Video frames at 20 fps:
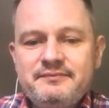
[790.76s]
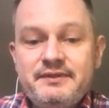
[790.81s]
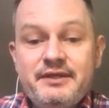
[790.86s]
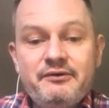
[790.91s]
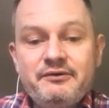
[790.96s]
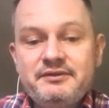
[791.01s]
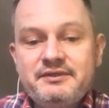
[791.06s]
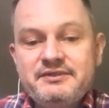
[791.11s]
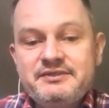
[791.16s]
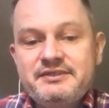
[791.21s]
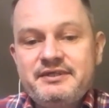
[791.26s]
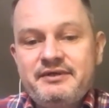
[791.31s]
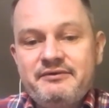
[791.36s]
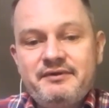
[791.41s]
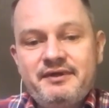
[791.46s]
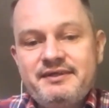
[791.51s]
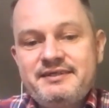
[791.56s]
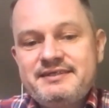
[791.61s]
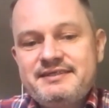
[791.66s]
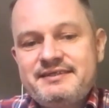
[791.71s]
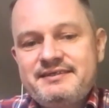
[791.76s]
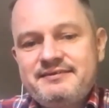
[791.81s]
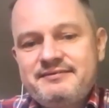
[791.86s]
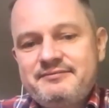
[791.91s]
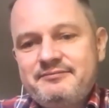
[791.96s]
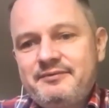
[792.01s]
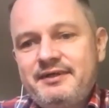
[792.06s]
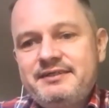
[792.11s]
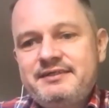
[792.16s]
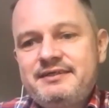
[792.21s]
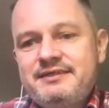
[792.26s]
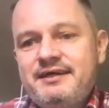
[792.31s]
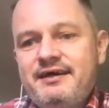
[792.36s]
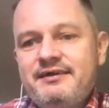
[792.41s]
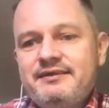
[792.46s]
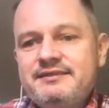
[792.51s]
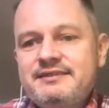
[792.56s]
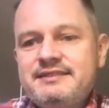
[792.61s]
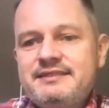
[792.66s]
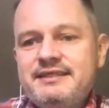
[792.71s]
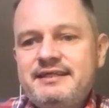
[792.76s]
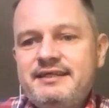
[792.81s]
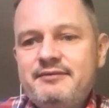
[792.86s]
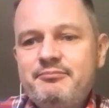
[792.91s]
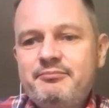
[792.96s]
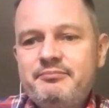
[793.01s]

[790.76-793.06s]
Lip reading: No, I just don't. I can't see